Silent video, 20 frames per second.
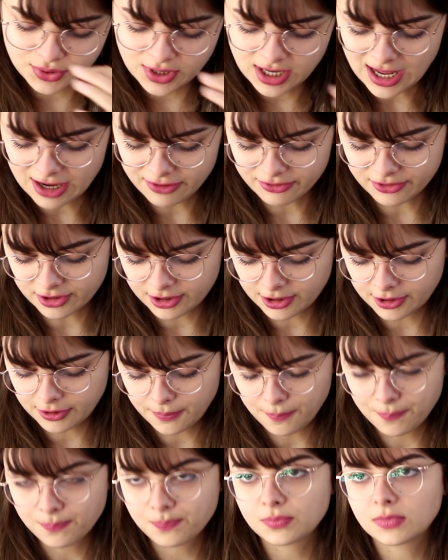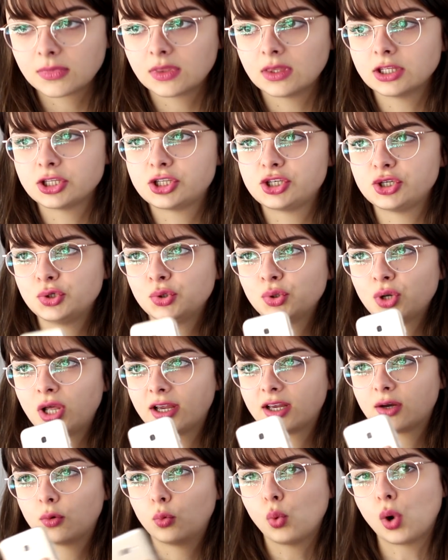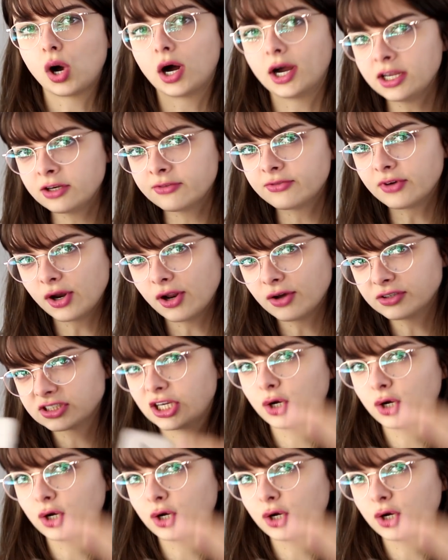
never do like wide photos.